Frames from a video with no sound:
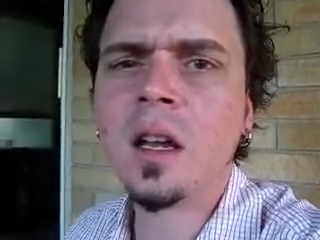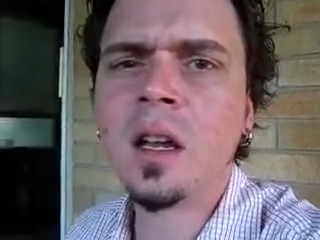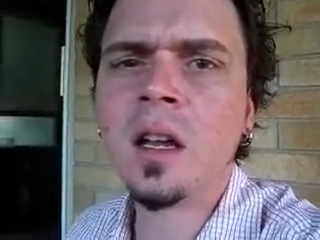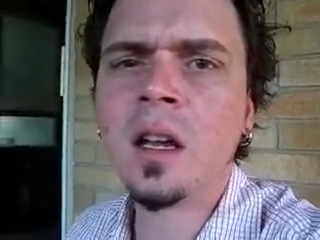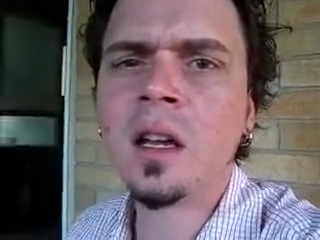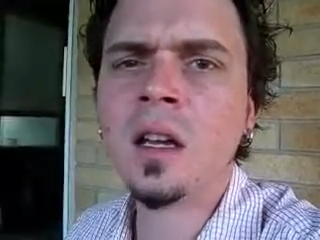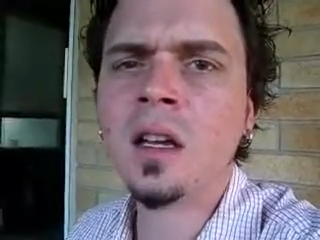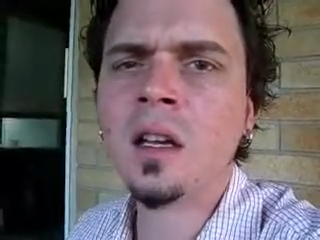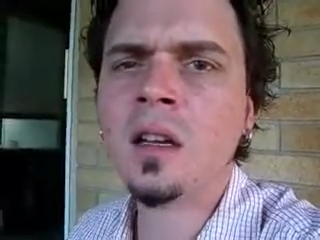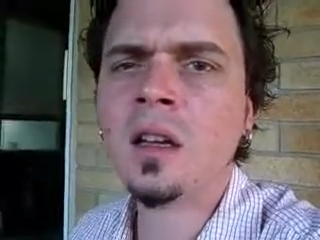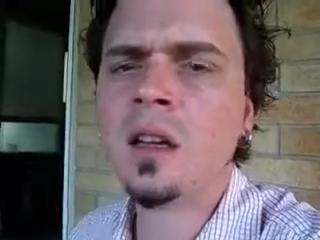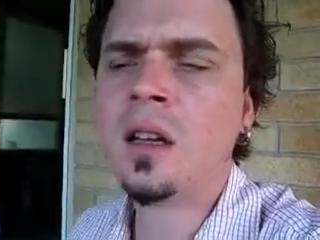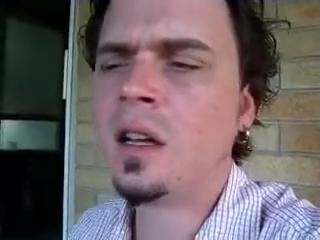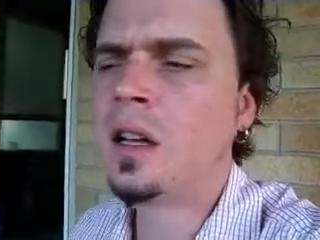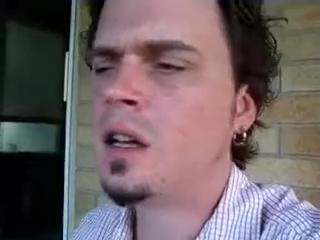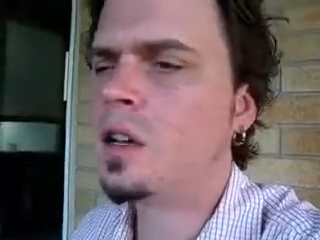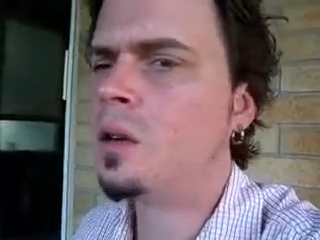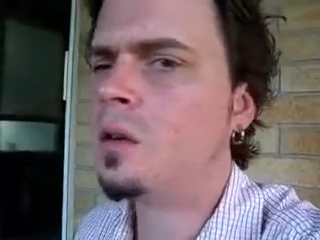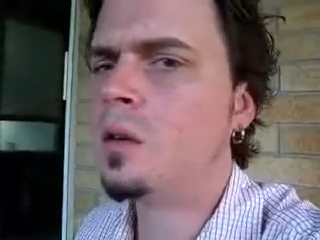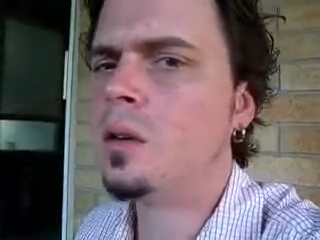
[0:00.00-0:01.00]
and
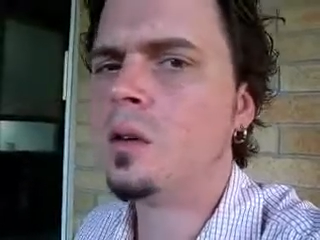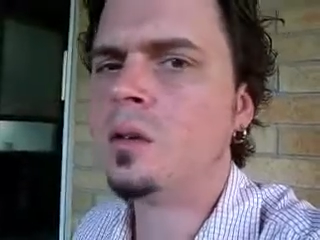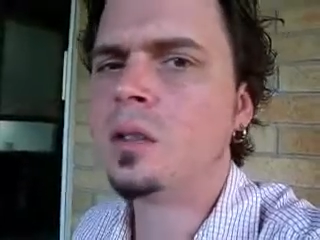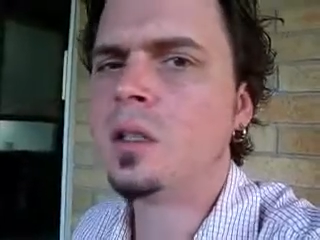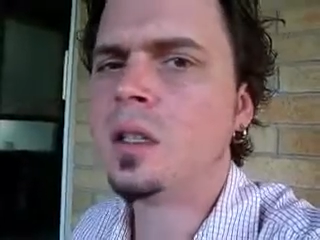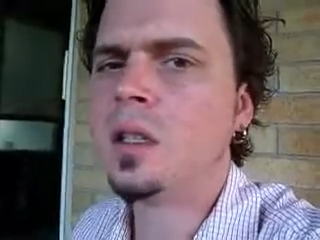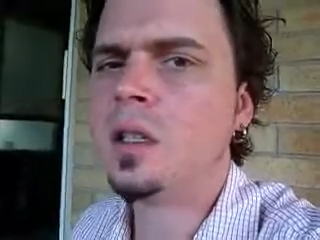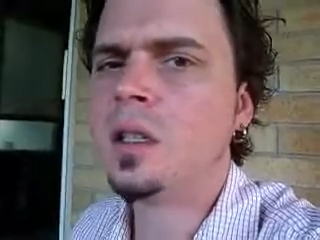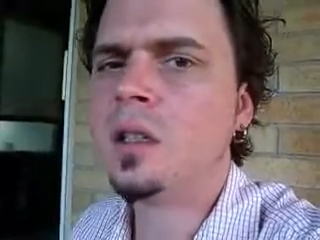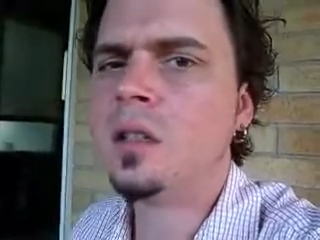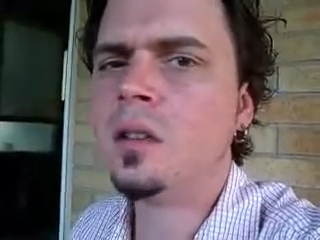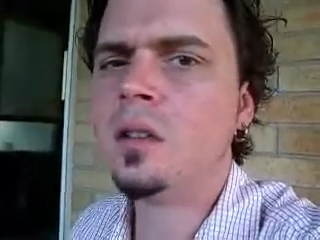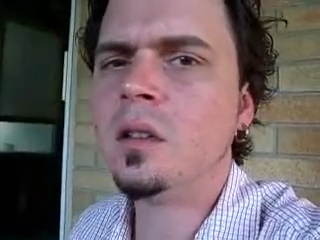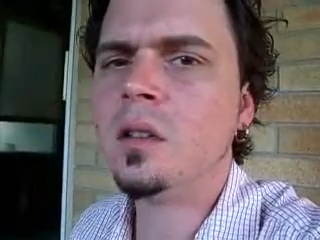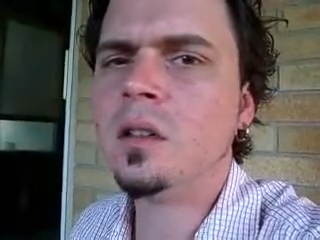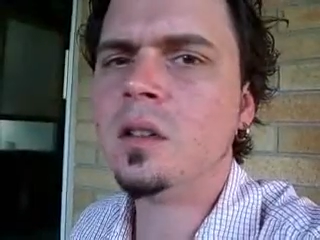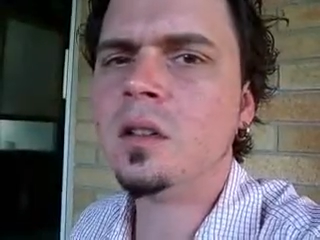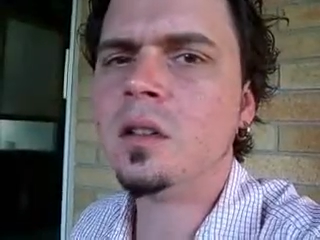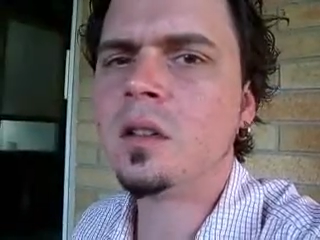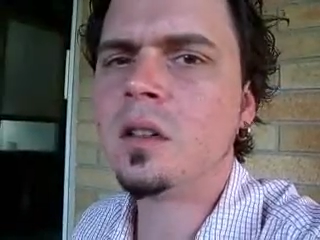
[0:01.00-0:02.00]
I co-host it.
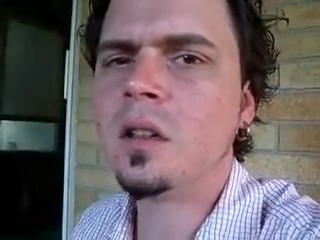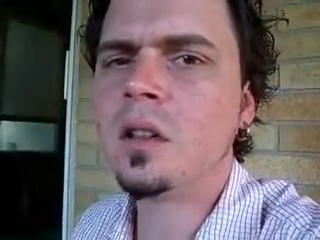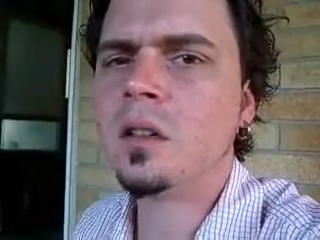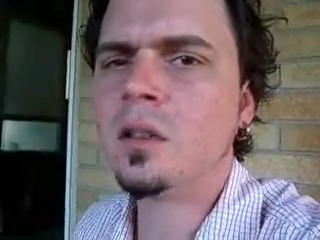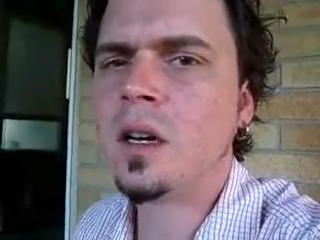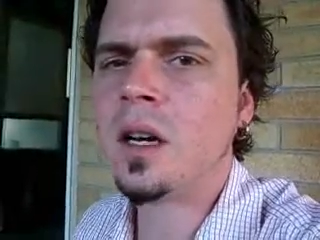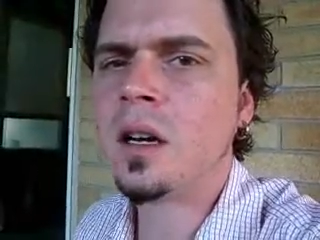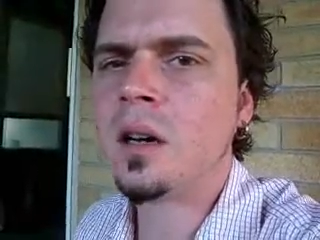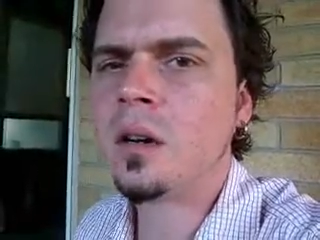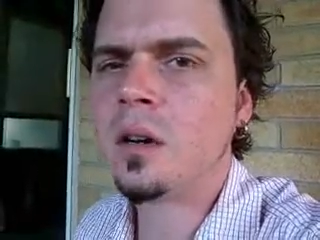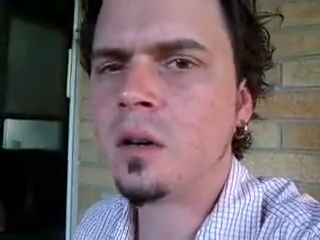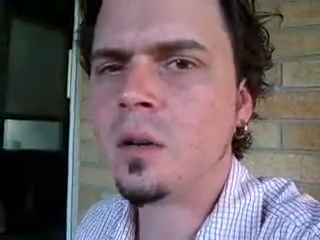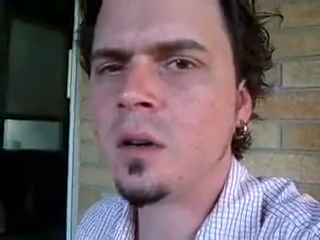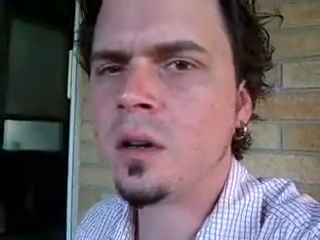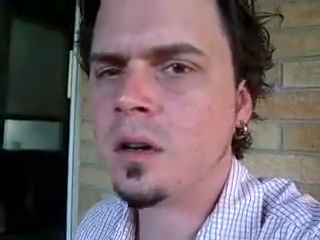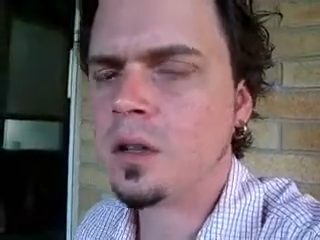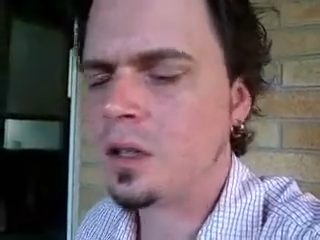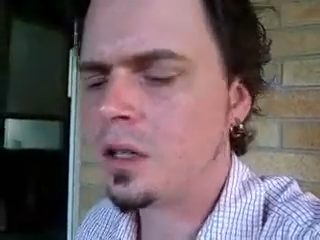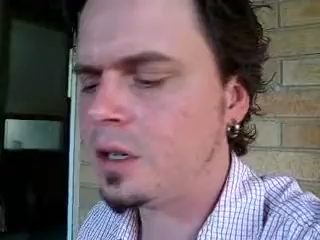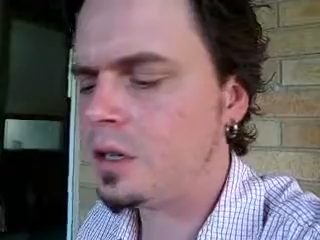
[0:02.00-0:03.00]
It's called The Out of
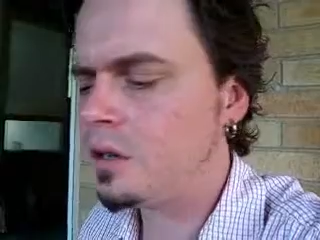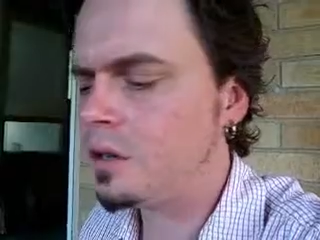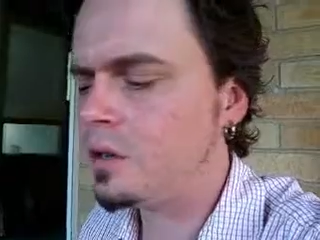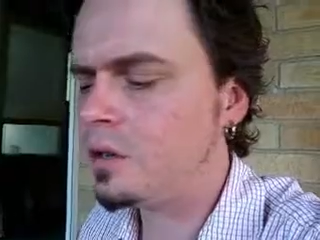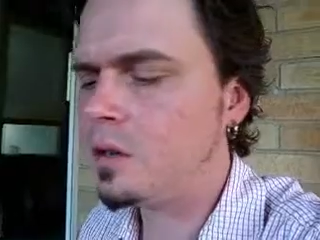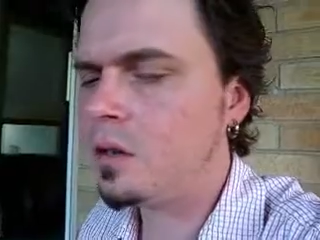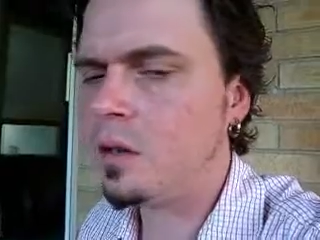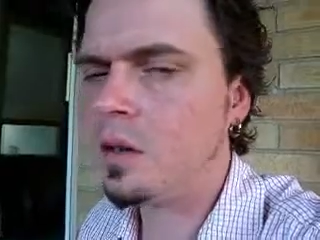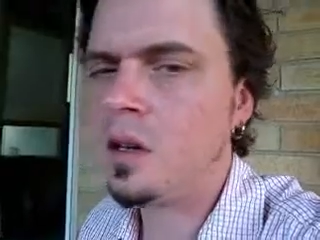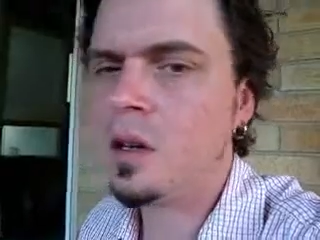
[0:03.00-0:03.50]
Order Show.